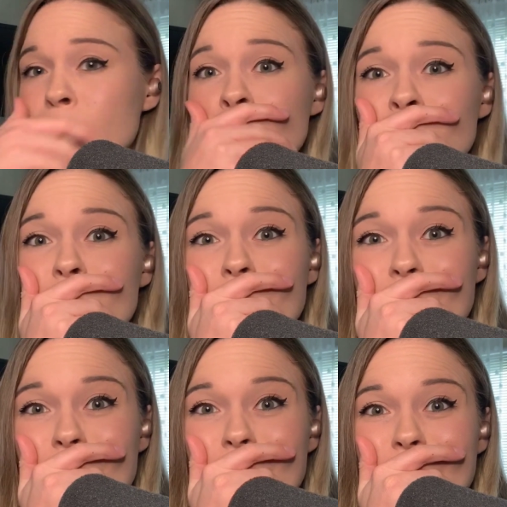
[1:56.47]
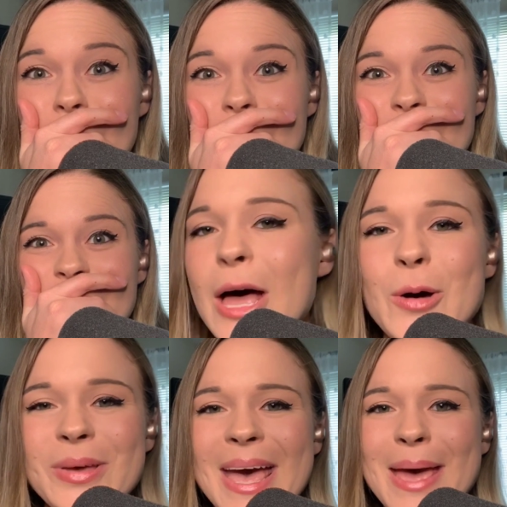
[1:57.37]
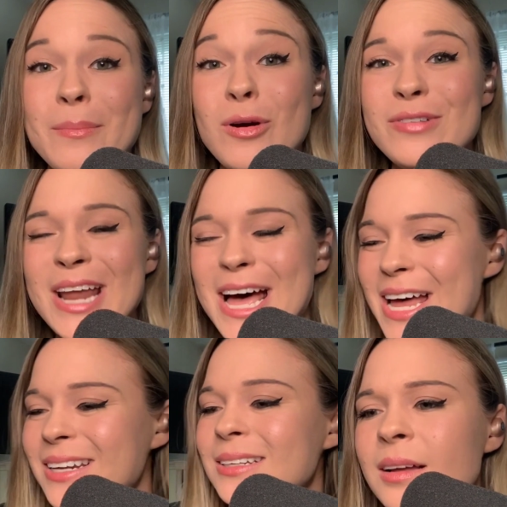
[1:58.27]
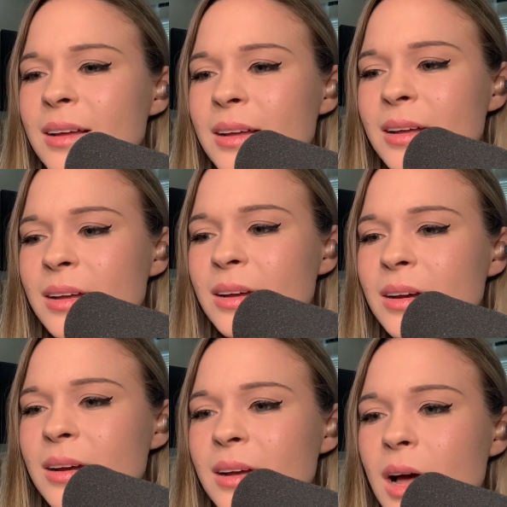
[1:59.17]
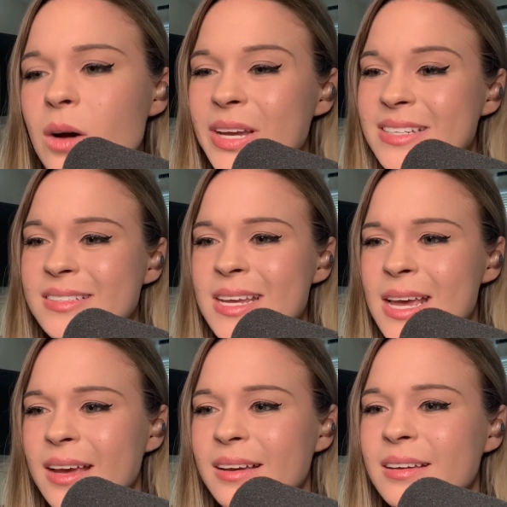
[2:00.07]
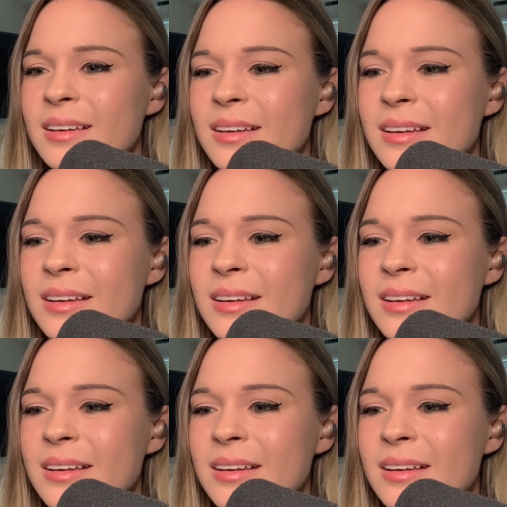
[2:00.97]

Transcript: Ooh. Okay, moving on. Don't you open up oh, that...